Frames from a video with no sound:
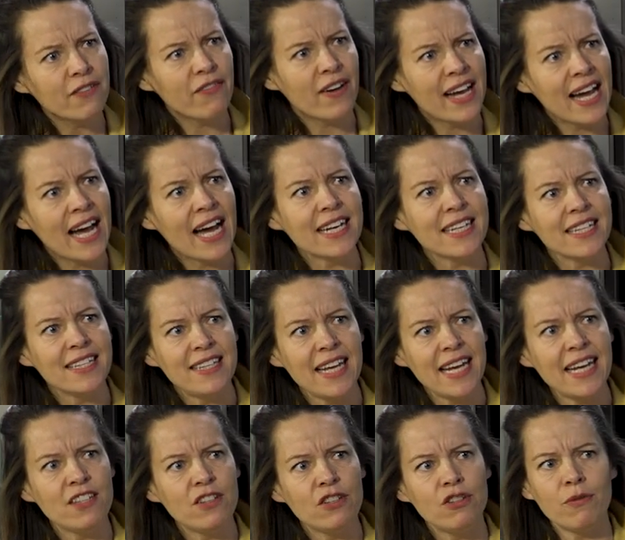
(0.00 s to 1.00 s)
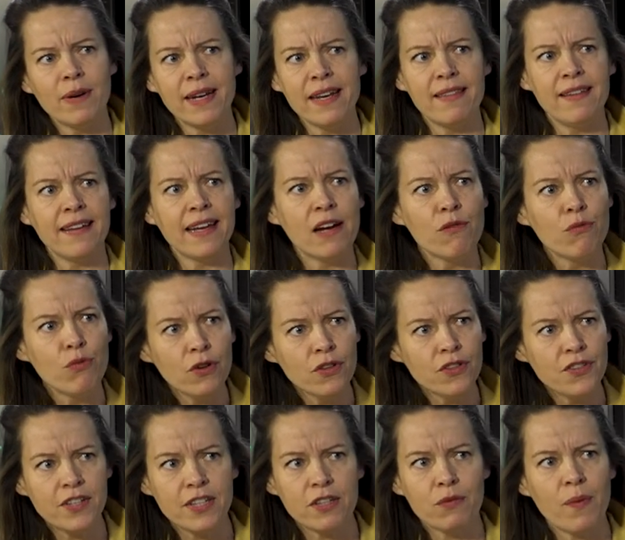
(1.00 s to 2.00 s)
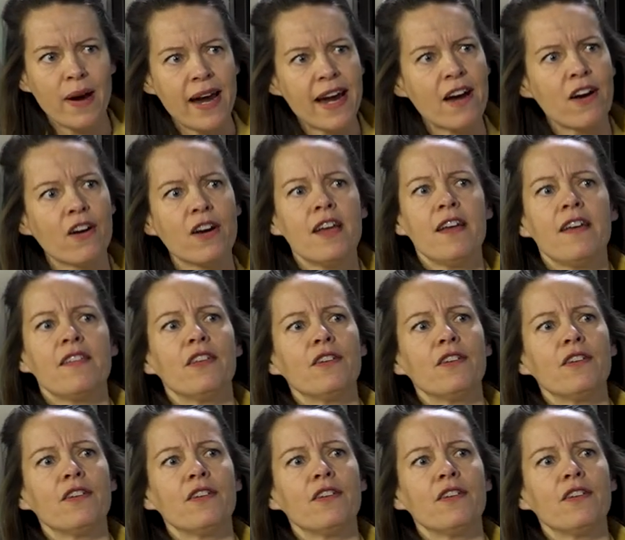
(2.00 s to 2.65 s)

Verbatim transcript: if I had a day to do anything I wanted where